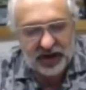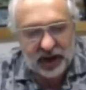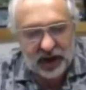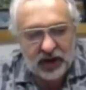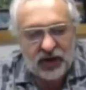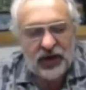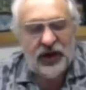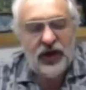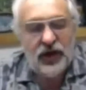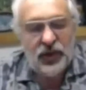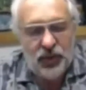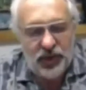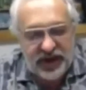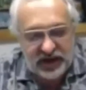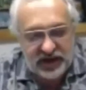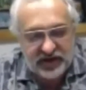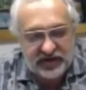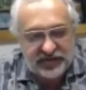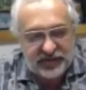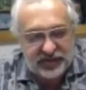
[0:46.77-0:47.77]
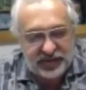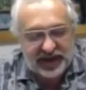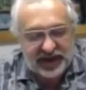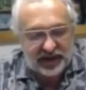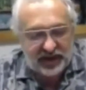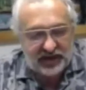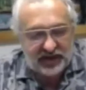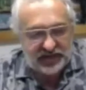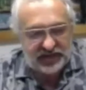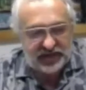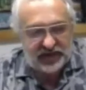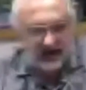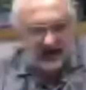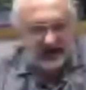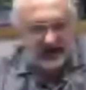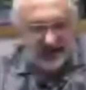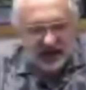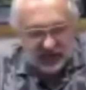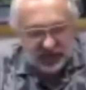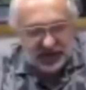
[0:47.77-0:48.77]
Now, we have built
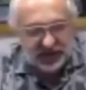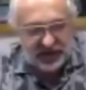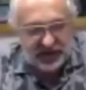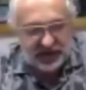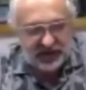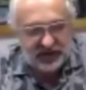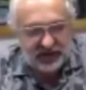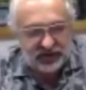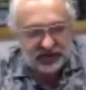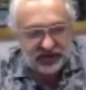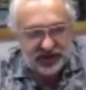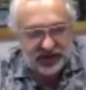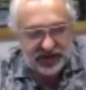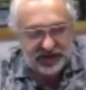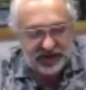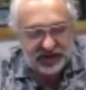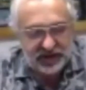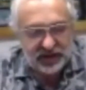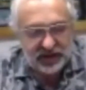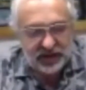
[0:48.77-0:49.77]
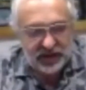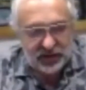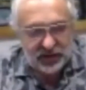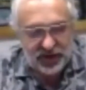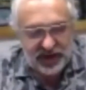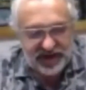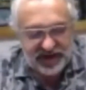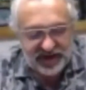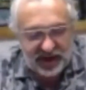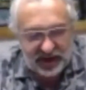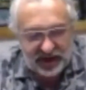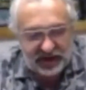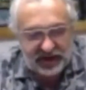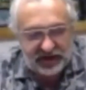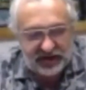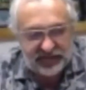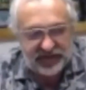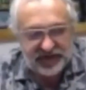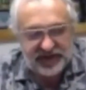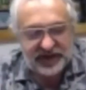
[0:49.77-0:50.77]
in some countries
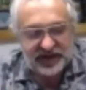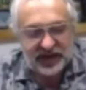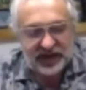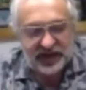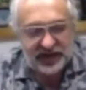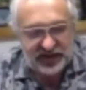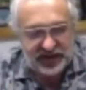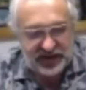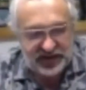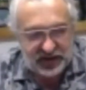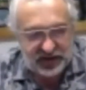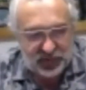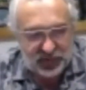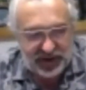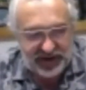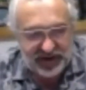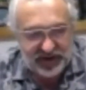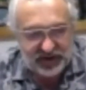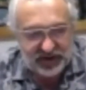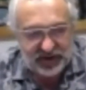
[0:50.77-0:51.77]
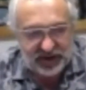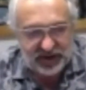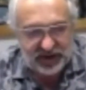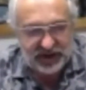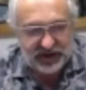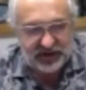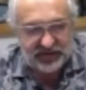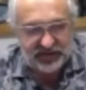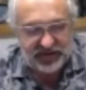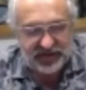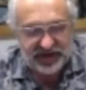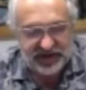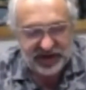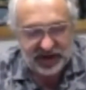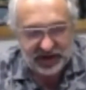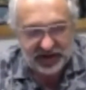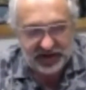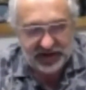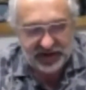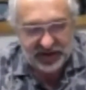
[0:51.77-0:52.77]
recycling facilities and waste to energy
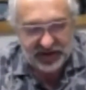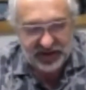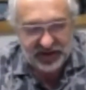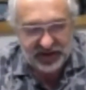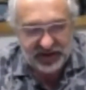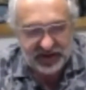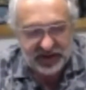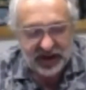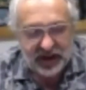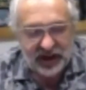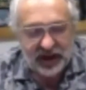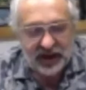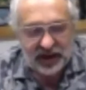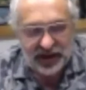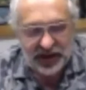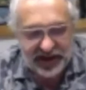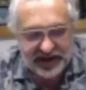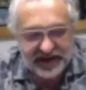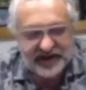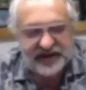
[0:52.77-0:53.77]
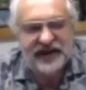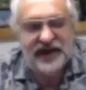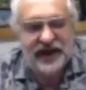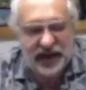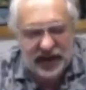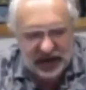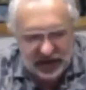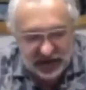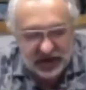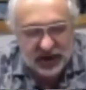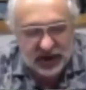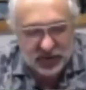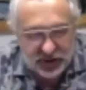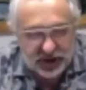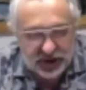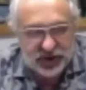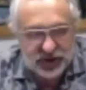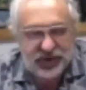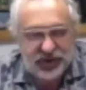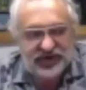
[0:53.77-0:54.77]
facilities, let's say,
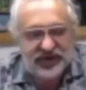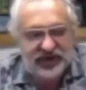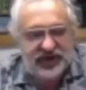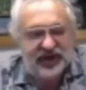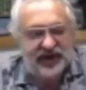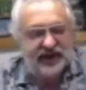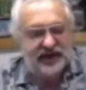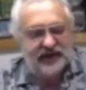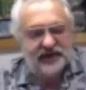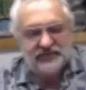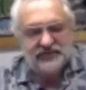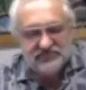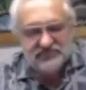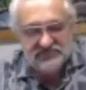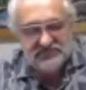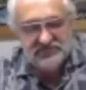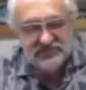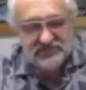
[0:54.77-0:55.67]
which would take